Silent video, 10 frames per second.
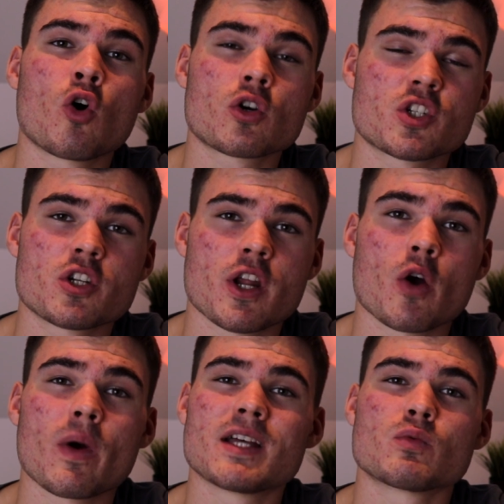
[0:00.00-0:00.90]
Oxygen
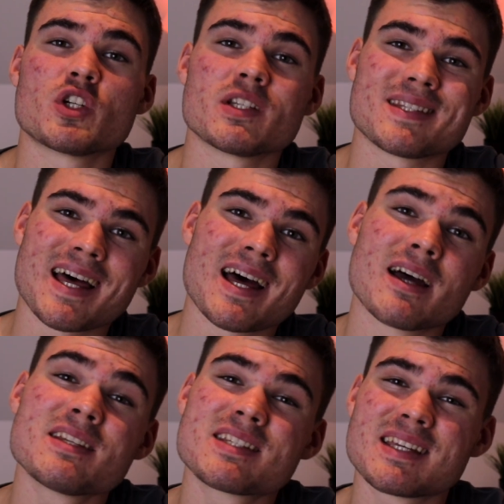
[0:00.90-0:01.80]
OS, which is their
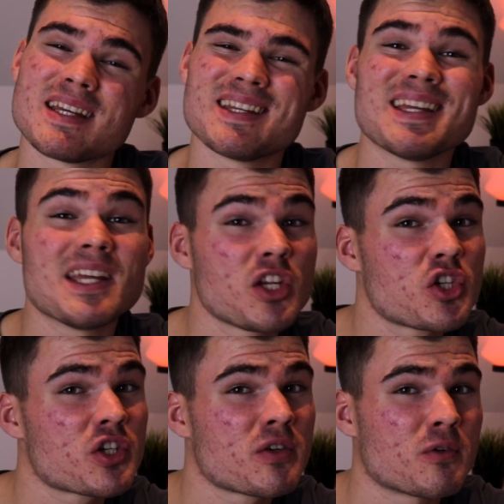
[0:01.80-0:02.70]

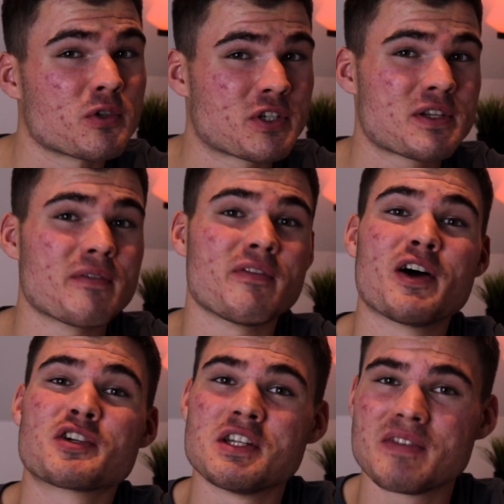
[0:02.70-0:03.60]
skin-ish, or just a
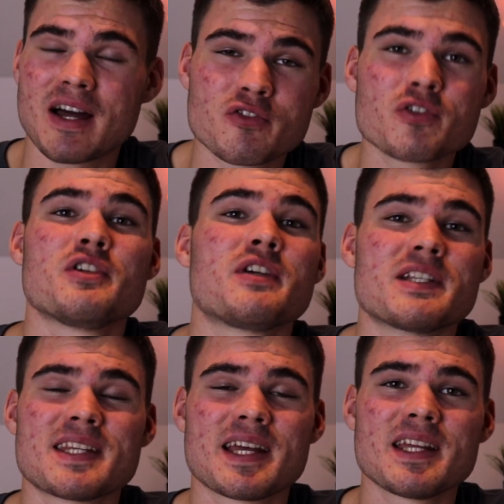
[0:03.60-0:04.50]
version of Android you could
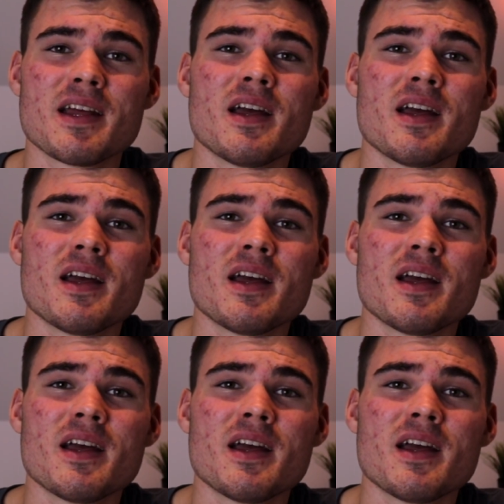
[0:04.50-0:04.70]
say,